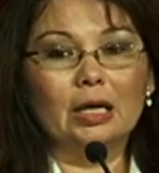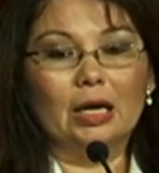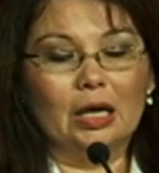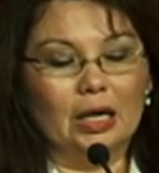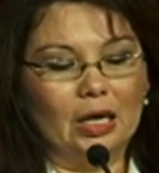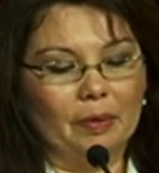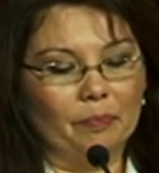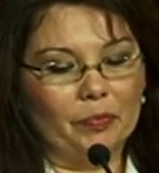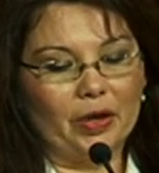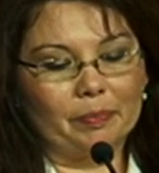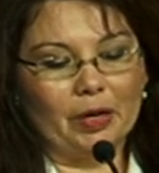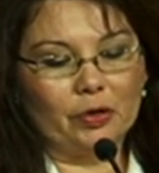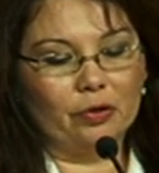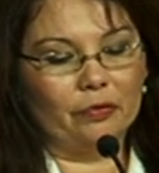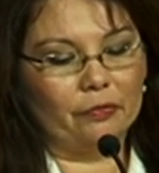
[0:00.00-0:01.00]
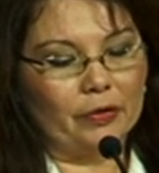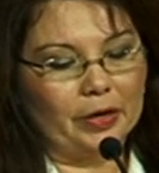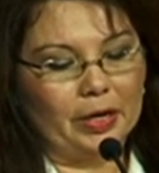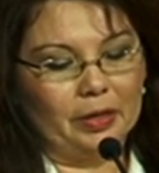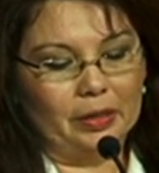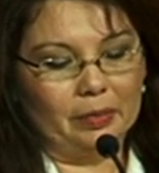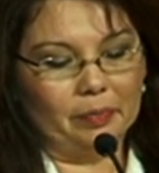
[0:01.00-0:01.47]
and my good
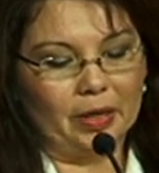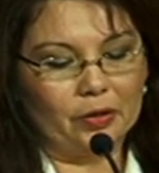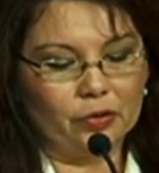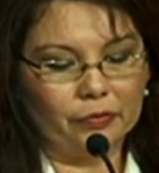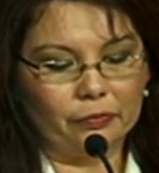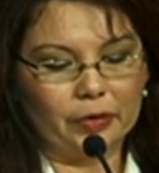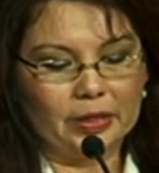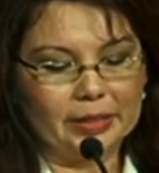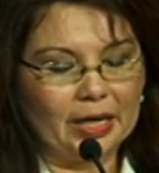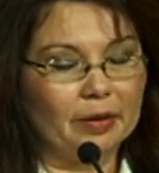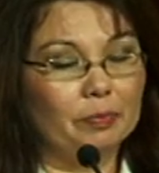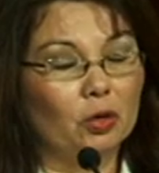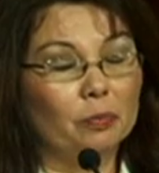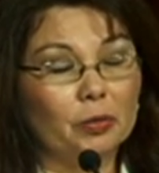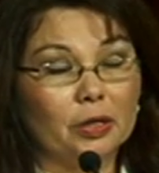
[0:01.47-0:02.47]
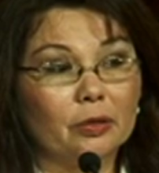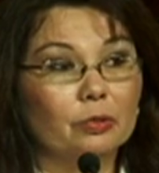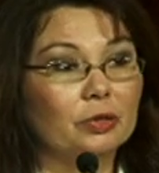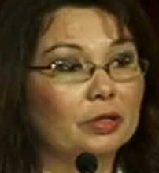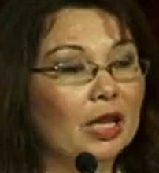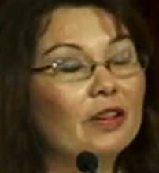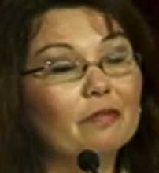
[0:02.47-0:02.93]
friend Dan, who
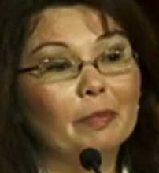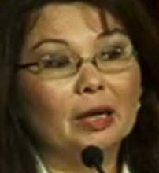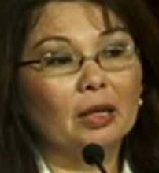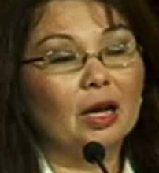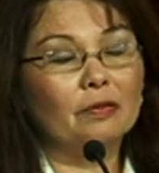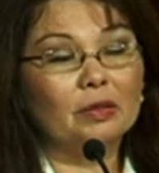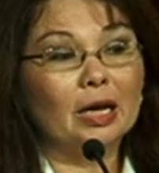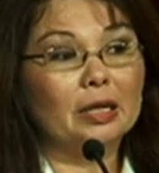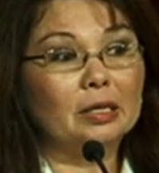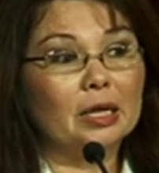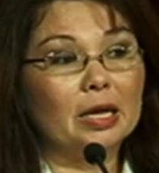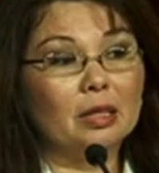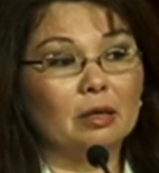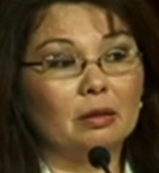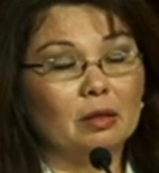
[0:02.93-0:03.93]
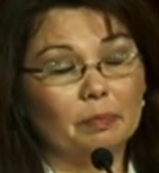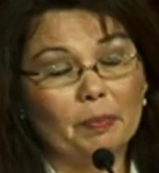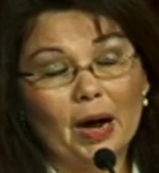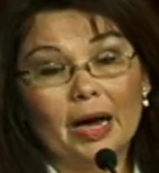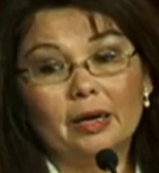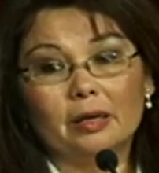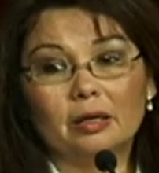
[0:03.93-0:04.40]
saved my life that day, the
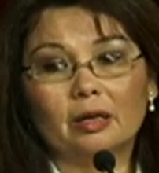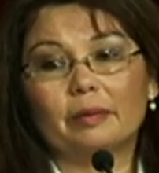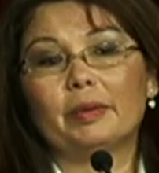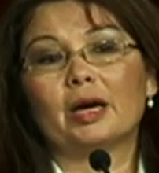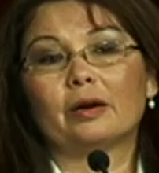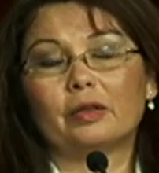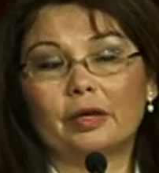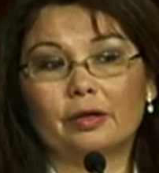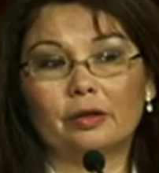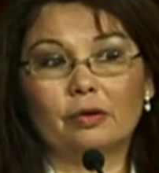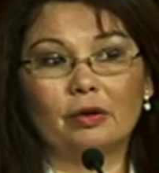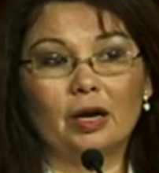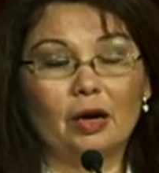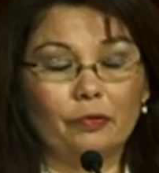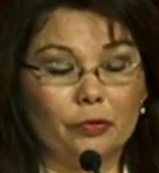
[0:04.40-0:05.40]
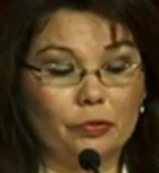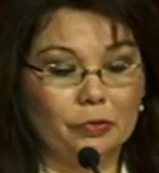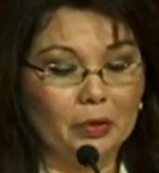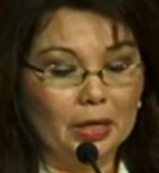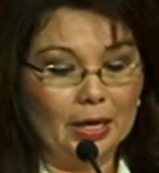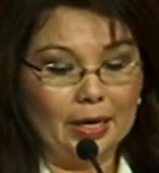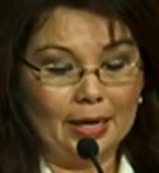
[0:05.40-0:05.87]
pilot in command of the aircraft,
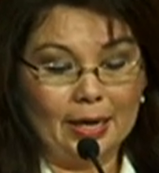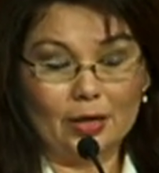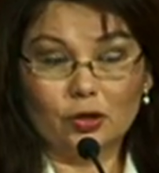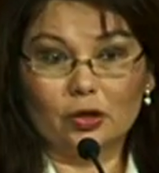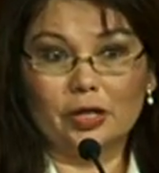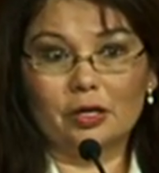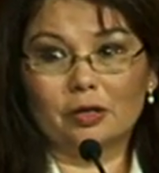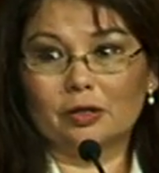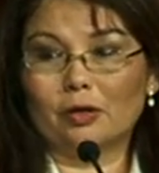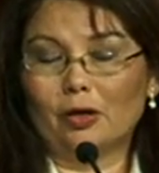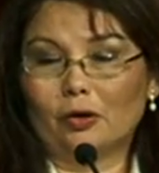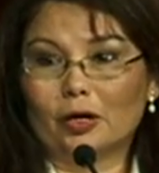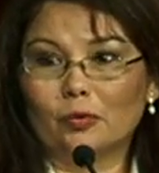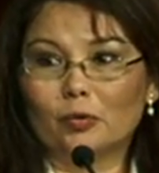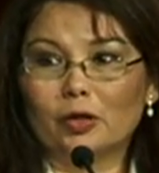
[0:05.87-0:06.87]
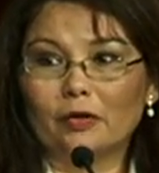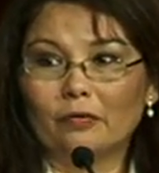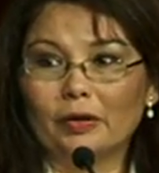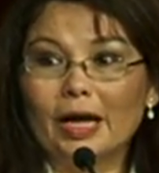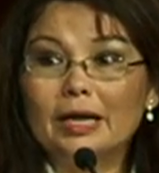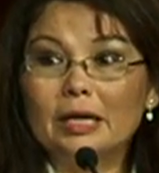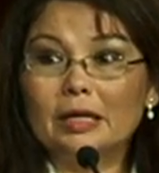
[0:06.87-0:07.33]
who actually did the hard work of
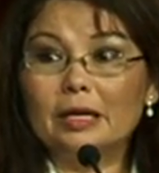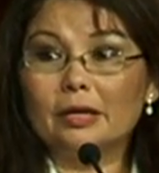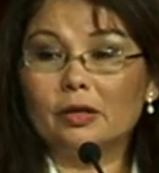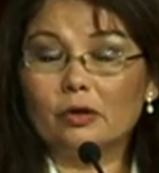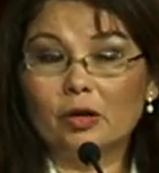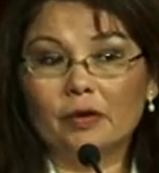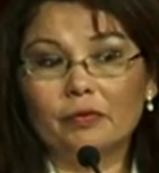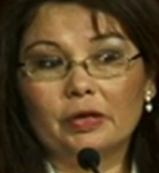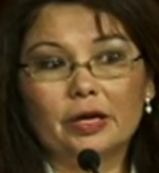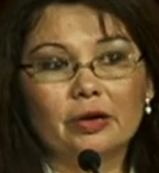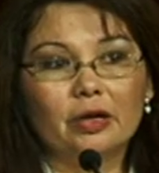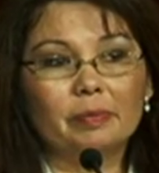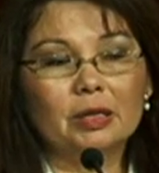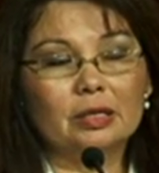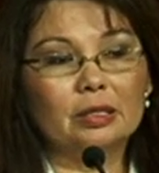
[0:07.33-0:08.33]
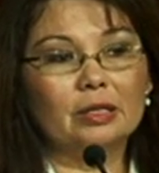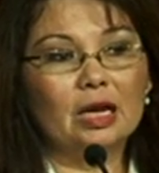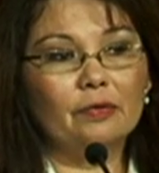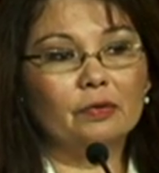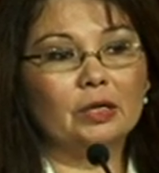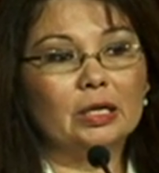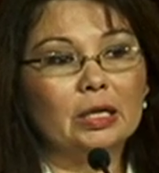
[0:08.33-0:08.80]
landing the aircraft and carrying me to
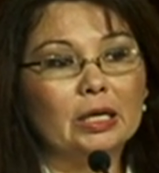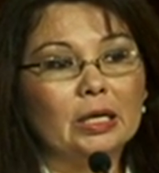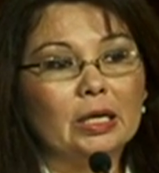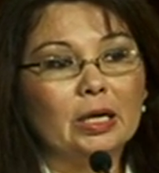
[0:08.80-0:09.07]
safety.